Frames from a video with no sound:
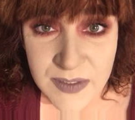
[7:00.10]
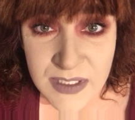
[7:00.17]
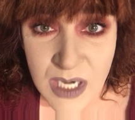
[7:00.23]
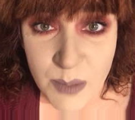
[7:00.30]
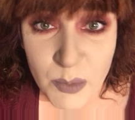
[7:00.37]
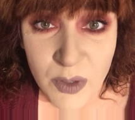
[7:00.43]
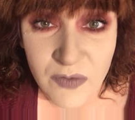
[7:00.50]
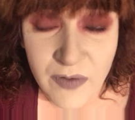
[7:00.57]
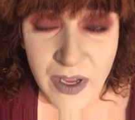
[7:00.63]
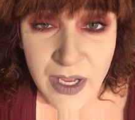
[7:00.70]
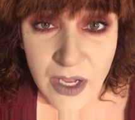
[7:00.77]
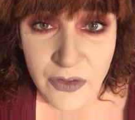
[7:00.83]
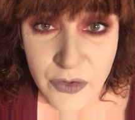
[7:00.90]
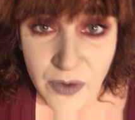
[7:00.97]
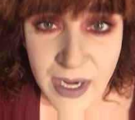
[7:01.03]
as a number of
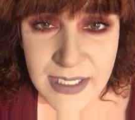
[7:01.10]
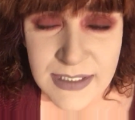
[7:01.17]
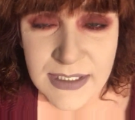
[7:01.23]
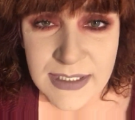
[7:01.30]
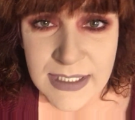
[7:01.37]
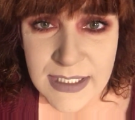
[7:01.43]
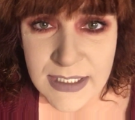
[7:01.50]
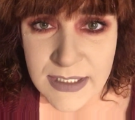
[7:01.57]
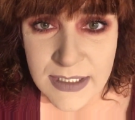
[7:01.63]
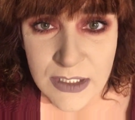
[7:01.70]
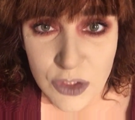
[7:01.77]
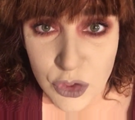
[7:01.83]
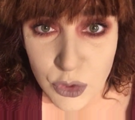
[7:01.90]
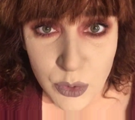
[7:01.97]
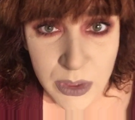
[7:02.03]
other entities,
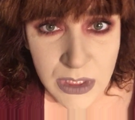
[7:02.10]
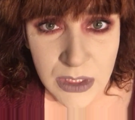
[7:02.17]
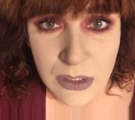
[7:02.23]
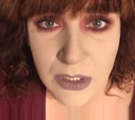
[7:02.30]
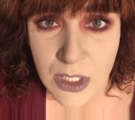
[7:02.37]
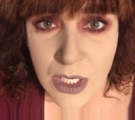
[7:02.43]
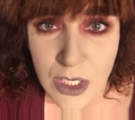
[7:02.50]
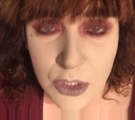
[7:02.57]
including